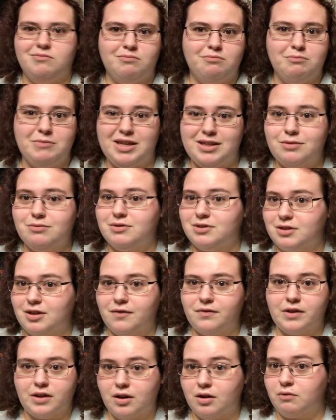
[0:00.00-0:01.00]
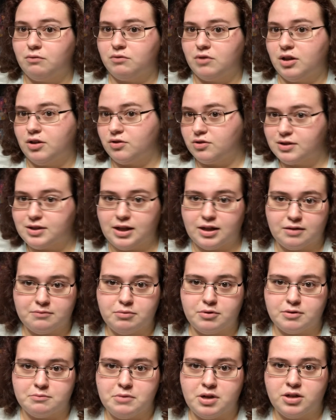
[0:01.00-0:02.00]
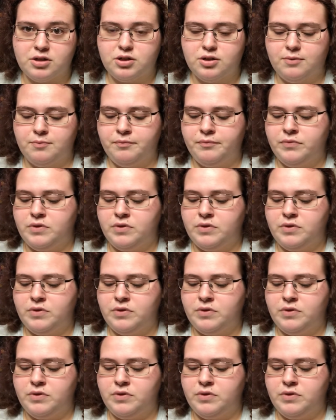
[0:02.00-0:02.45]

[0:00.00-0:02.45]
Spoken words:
mess with stuff they don't understand, pretty much.